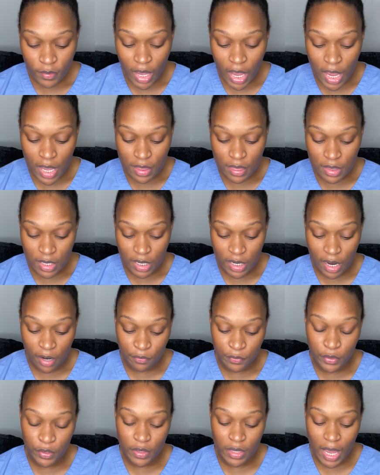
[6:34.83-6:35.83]
And then
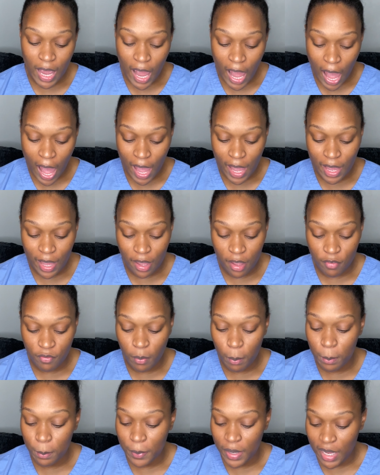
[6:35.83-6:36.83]
after that, I have
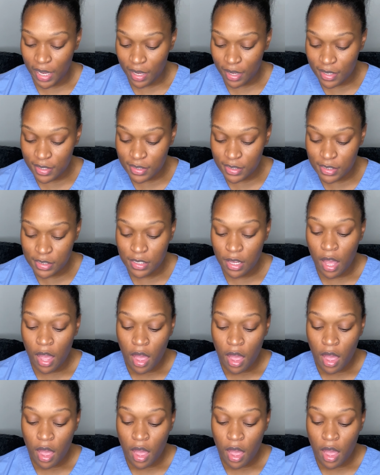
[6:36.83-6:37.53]
meds.